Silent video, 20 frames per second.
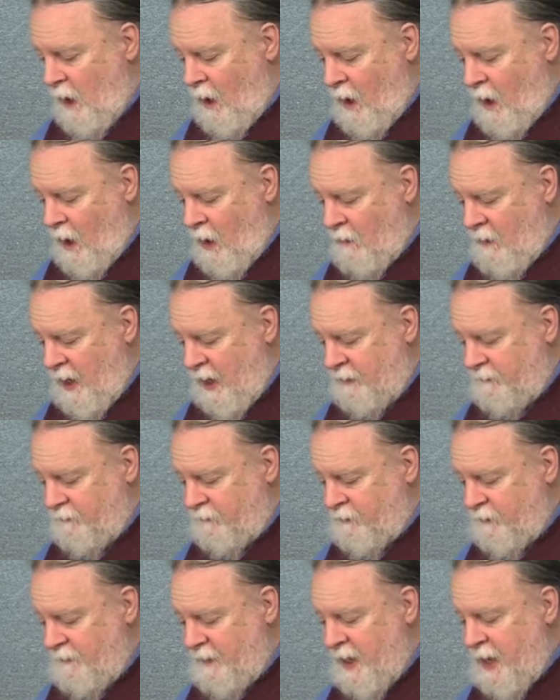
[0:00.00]
All right,
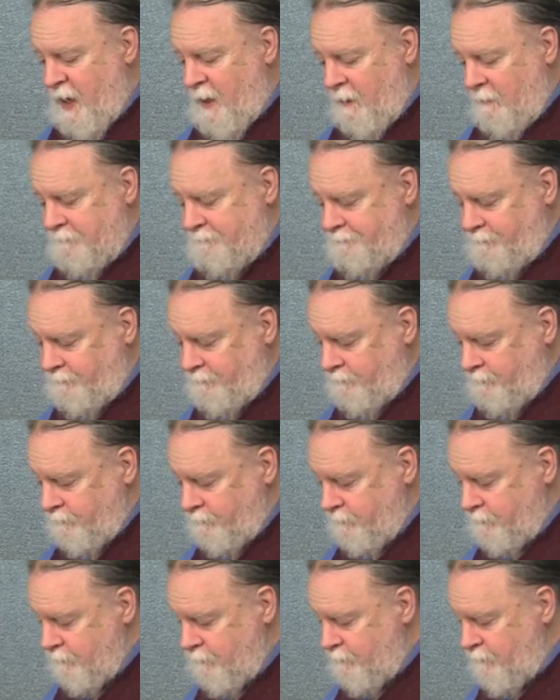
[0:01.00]
from there,
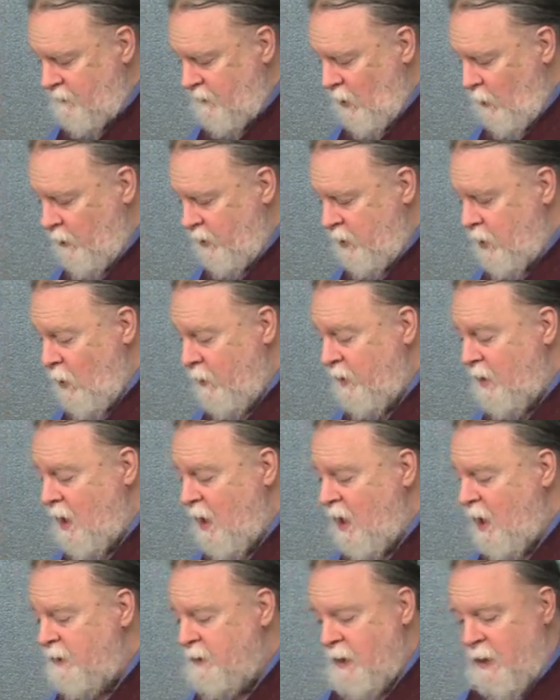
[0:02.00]
we're going
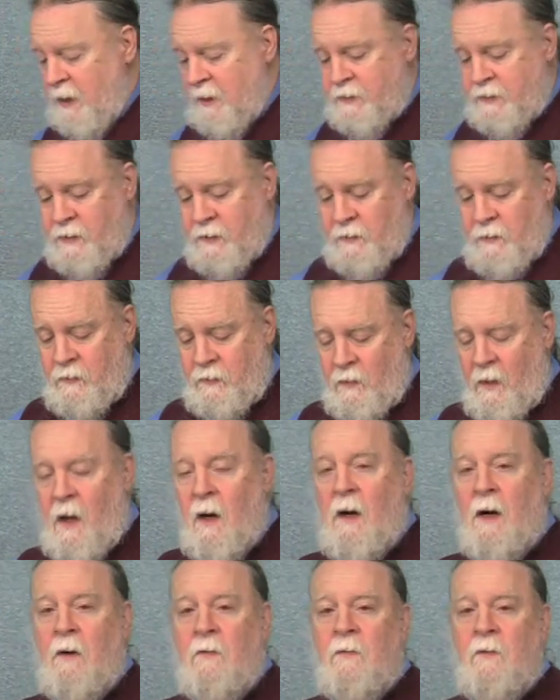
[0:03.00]
on to
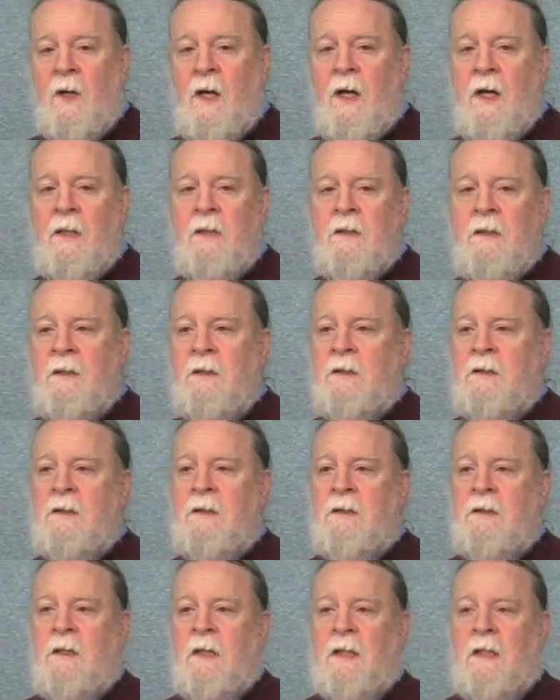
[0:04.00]
our uh,
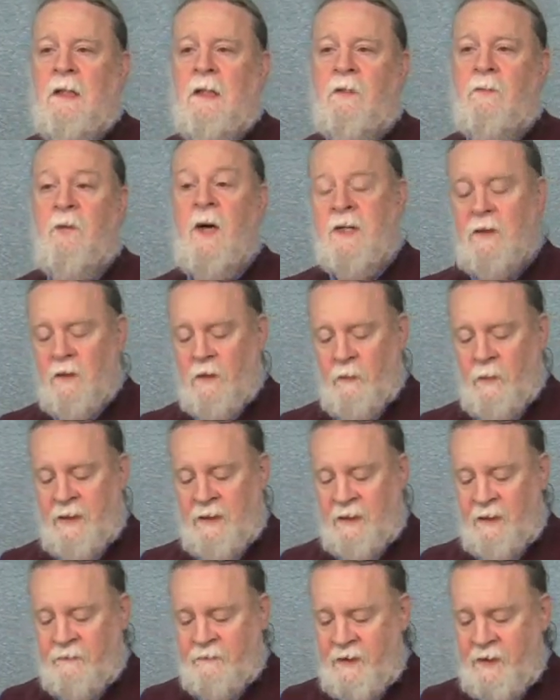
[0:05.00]
uh, regular
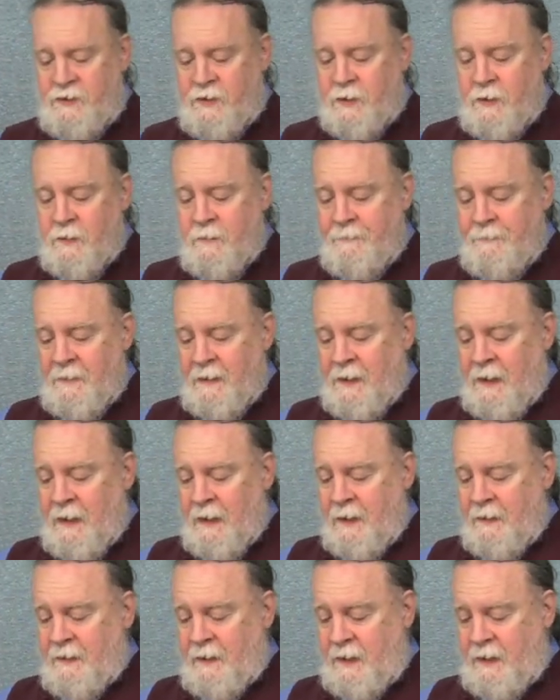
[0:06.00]
weekly feature,
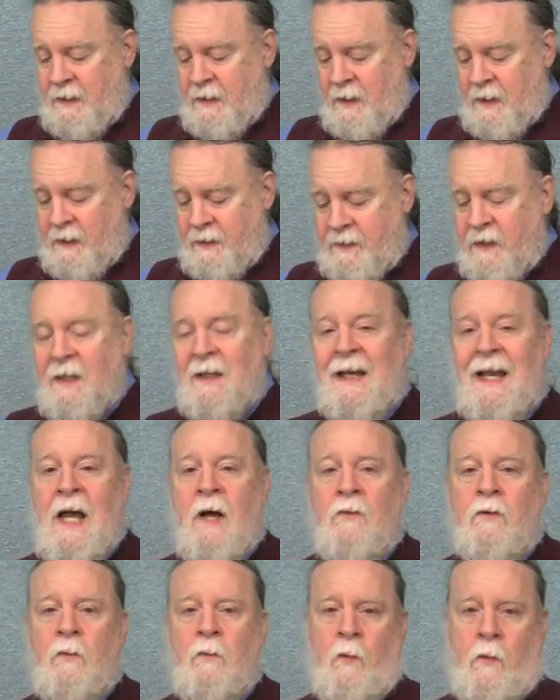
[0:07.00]
the, uh, the
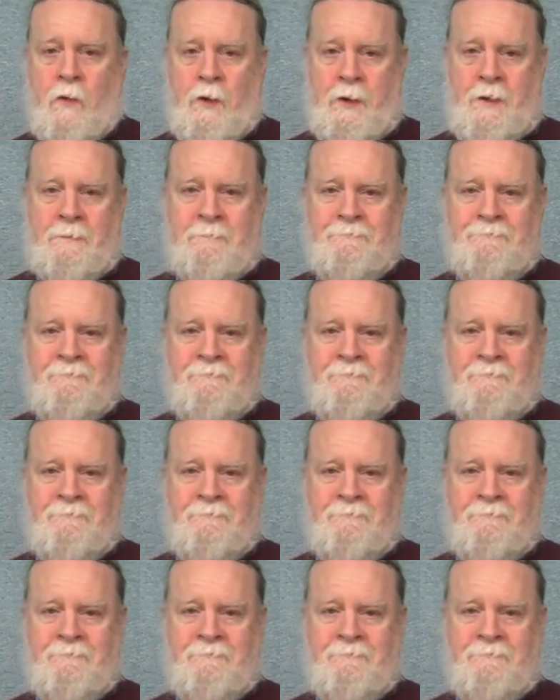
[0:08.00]
Clown Award